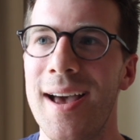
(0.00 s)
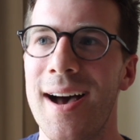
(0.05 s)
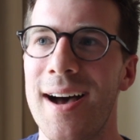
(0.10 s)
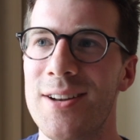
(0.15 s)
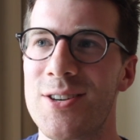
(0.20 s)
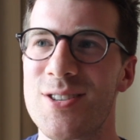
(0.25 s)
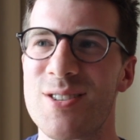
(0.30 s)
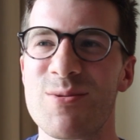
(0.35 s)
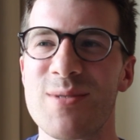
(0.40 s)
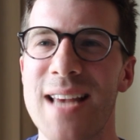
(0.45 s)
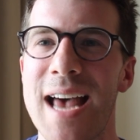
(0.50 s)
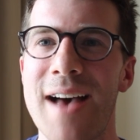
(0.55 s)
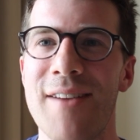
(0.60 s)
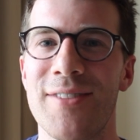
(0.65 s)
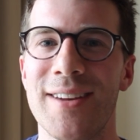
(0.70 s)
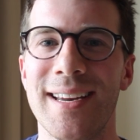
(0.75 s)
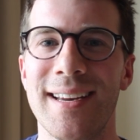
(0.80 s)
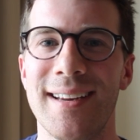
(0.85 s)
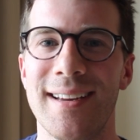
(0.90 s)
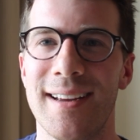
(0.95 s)
I just was
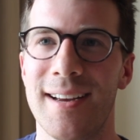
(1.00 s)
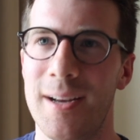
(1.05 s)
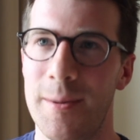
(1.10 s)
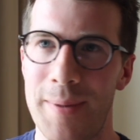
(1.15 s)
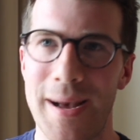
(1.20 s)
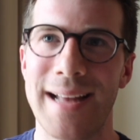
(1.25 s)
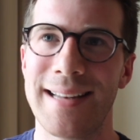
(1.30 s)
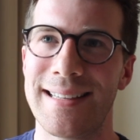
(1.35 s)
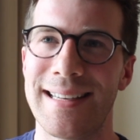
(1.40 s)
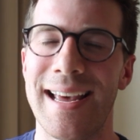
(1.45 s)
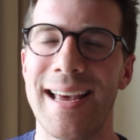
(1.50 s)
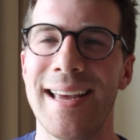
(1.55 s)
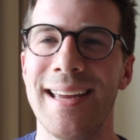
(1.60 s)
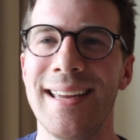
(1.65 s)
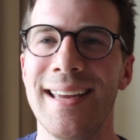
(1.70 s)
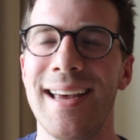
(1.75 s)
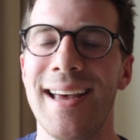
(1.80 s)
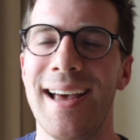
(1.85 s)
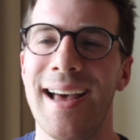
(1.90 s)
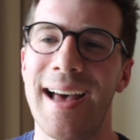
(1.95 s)
having a bad day.